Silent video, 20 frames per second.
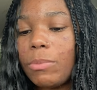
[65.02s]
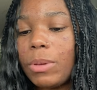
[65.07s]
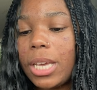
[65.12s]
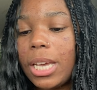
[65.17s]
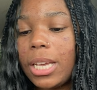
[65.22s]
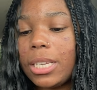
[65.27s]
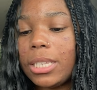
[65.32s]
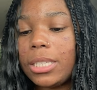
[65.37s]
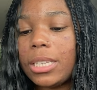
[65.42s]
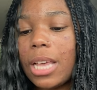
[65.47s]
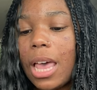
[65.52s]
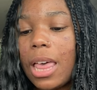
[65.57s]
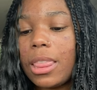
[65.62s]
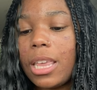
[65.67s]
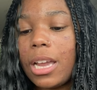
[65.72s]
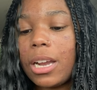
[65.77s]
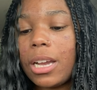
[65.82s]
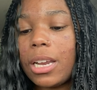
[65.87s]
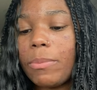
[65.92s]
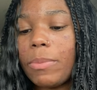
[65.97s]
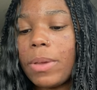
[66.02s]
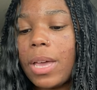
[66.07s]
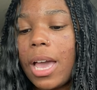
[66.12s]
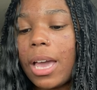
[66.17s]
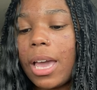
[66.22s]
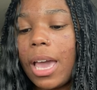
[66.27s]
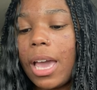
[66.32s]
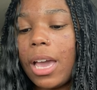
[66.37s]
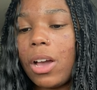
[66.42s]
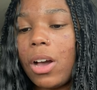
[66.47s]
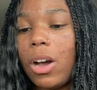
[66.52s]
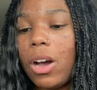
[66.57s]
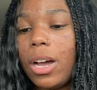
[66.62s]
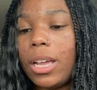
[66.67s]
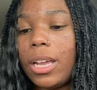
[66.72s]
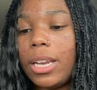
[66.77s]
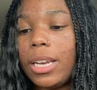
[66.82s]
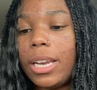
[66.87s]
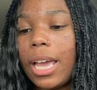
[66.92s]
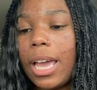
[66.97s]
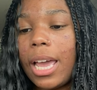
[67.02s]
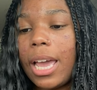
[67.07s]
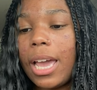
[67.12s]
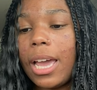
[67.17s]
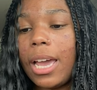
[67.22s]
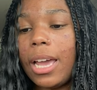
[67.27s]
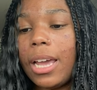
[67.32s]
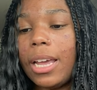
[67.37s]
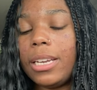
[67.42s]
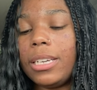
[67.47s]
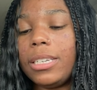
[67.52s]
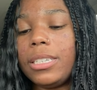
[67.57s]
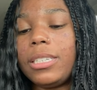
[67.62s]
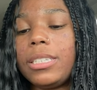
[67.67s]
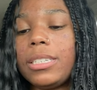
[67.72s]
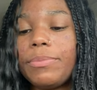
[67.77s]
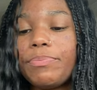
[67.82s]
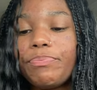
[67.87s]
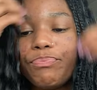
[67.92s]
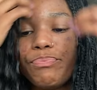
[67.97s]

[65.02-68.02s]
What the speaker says: because they're gonna be at KCON and